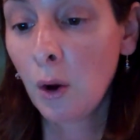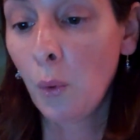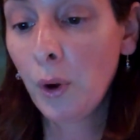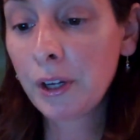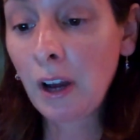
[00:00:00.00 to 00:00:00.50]

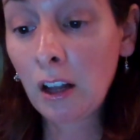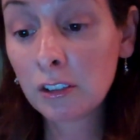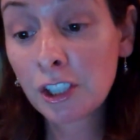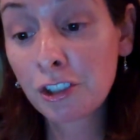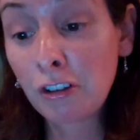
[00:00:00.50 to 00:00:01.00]
When
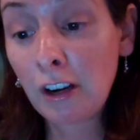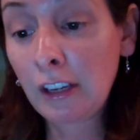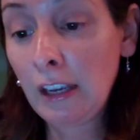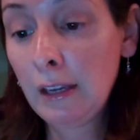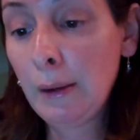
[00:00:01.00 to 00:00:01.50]
cholera
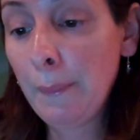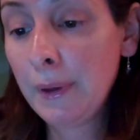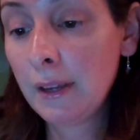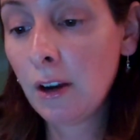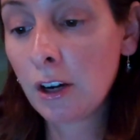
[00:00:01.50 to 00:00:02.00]
struck in
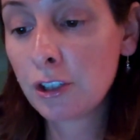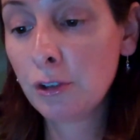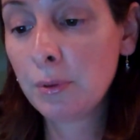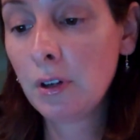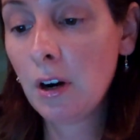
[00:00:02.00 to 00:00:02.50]

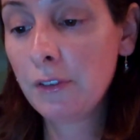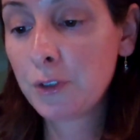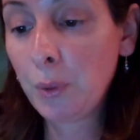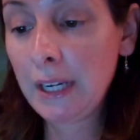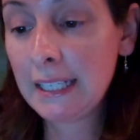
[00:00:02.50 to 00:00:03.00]
mid-October of
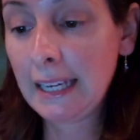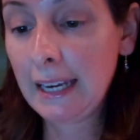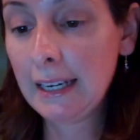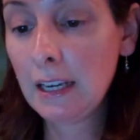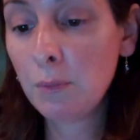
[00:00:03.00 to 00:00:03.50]

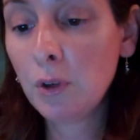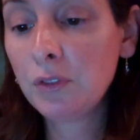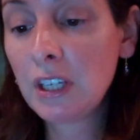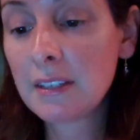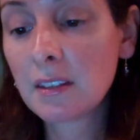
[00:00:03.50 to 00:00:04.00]
2010, it
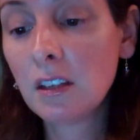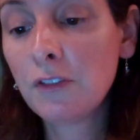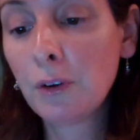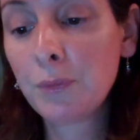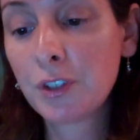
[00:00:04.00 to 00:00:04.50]
moved easily
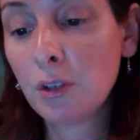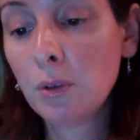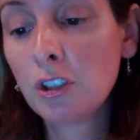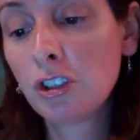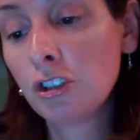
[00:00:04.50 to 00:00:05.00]
from
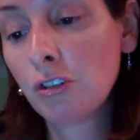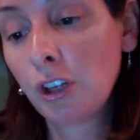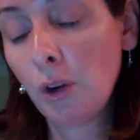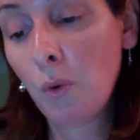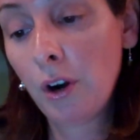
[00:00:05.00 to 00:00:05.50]
sewage to
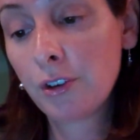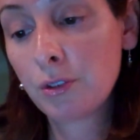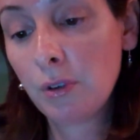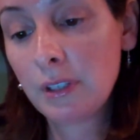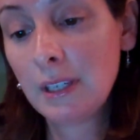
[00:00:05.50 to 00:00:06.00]
drinking water
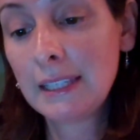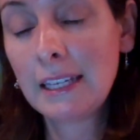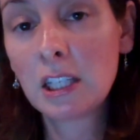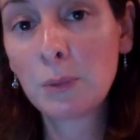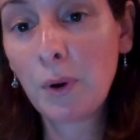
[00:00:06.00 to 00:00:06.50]
sources
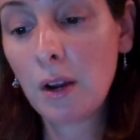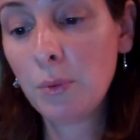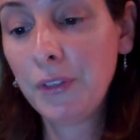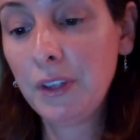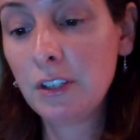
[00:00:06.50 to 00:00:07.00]
and spread
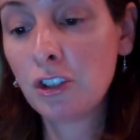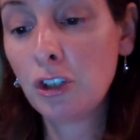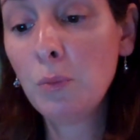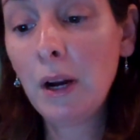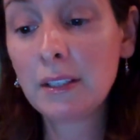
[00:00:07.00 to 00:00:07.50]
within
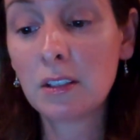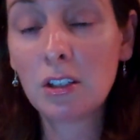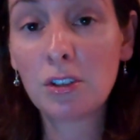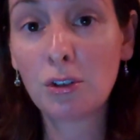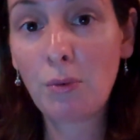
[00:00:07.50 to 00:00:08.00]
2 months
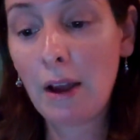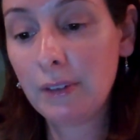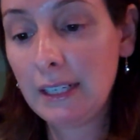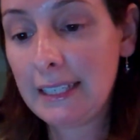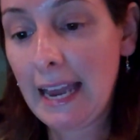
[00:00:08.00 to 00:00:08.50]
to
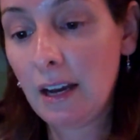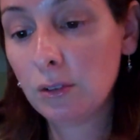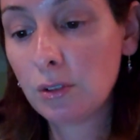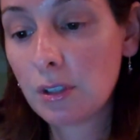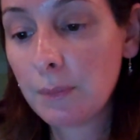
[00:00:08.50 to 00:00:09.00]
surrounding
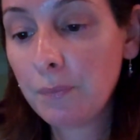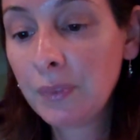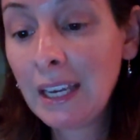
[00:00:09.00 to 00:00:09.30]
towns.